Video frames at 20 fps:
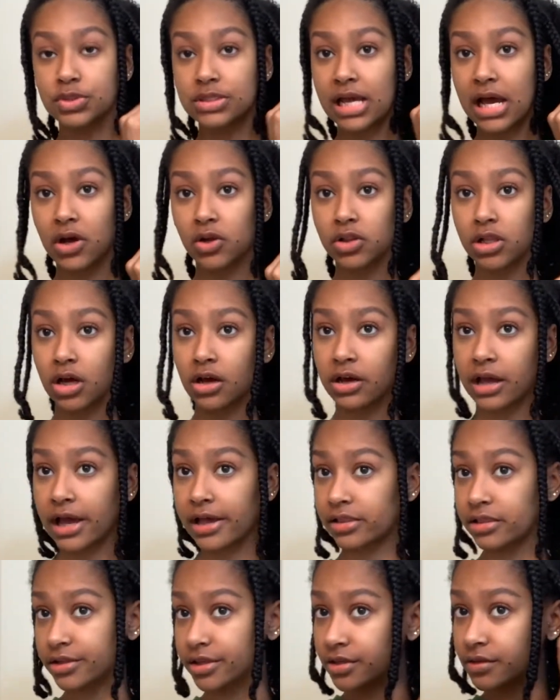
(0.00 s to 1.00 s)
how long I
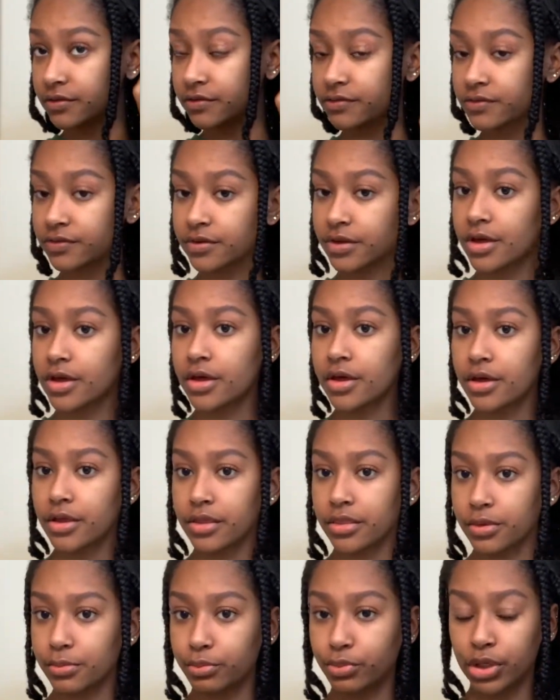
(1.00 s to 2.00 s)
leave
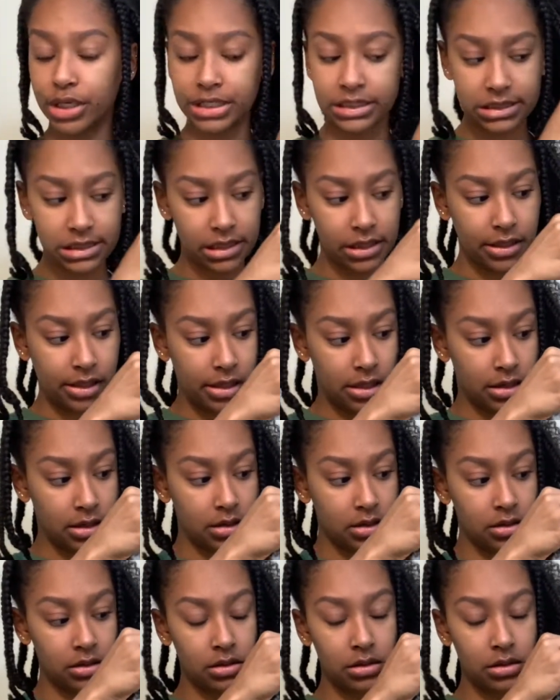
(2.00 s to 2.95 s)
the braids in,